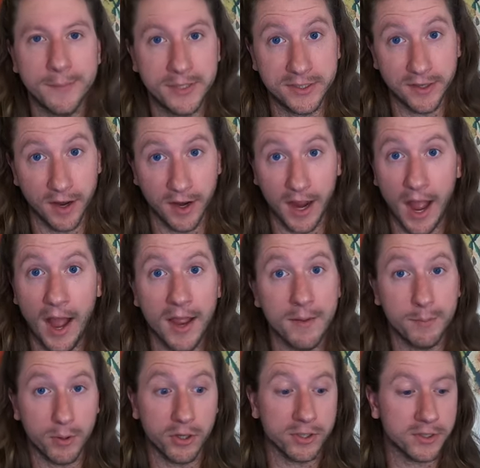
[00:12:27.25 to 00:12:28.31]
suck. I
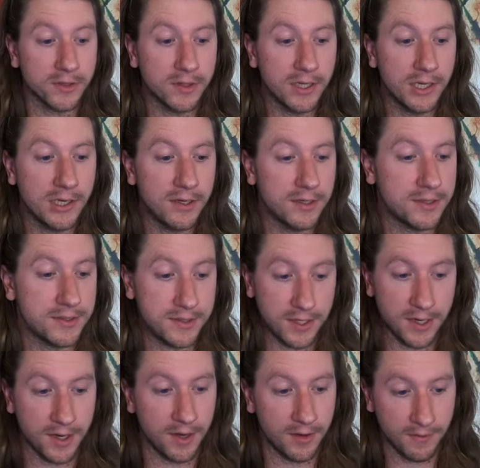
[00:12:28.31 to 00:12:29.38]
personally
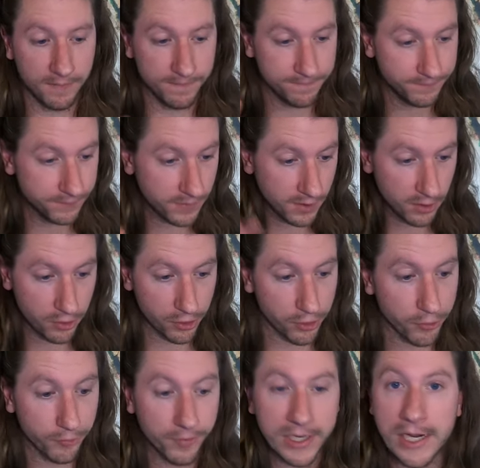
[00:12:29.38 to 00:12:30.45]
did
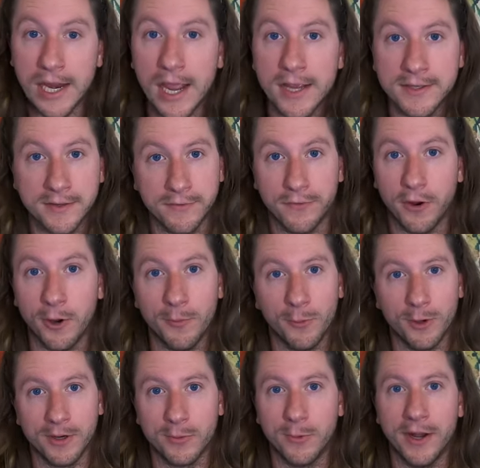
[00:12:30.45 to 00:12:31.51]
3 days of farm
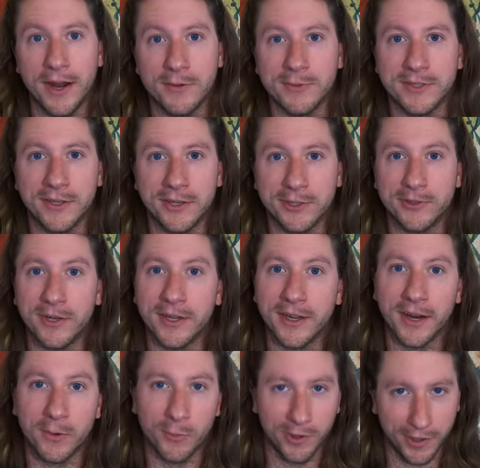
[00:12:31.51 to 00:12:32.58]
work when I was in Australia
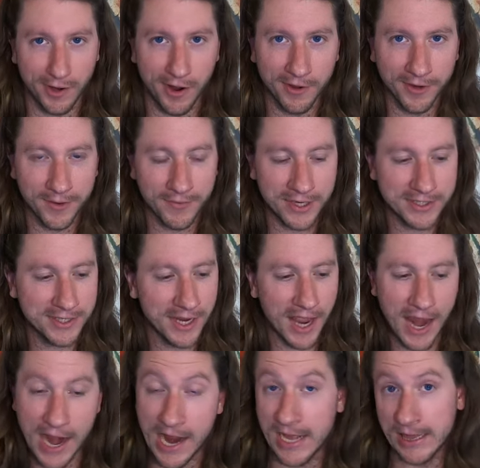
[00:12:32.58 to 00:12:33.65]
on a working holiday visa,
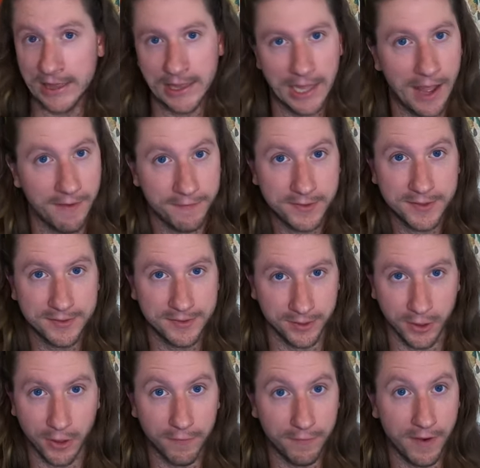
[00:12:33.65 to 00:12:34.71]
and I left to
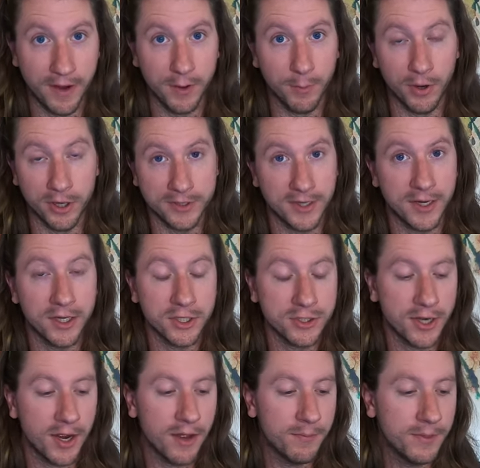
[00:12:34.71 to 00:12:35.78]
go find a bartending
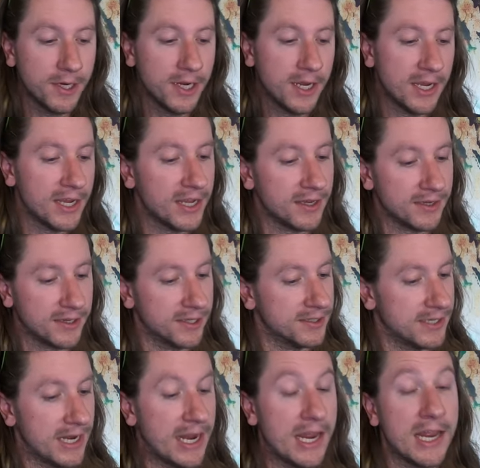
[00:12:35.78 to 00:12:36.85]
job because
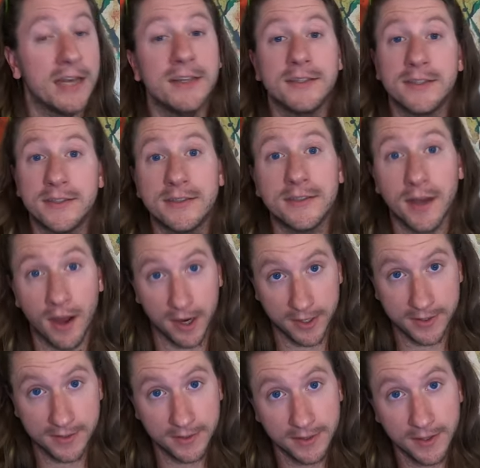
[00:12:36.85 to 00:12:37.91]
it
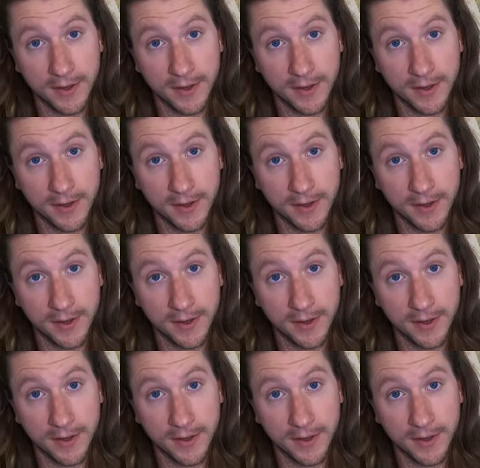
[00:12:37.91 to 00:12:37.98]
sucked.